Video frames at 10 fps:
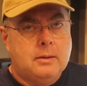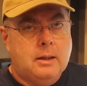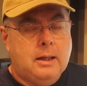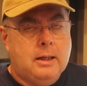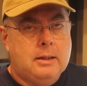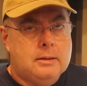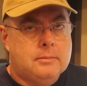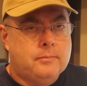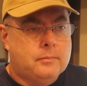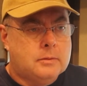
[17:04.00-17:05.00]
a
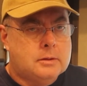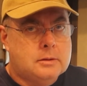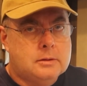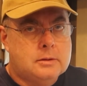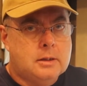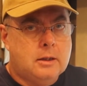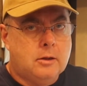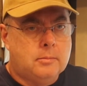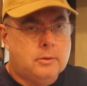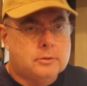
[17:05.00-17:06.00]

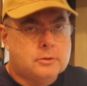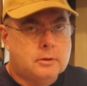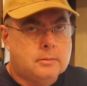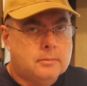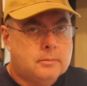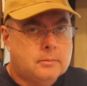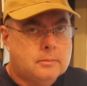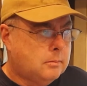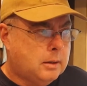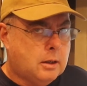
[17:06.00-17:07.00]
cellular booster
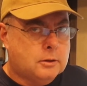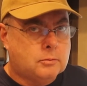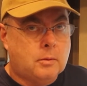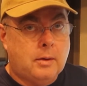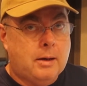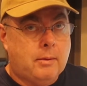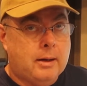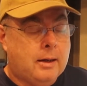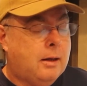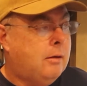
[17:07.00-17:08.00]
because where we're at
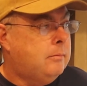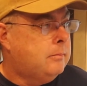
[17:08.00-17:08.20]
right now,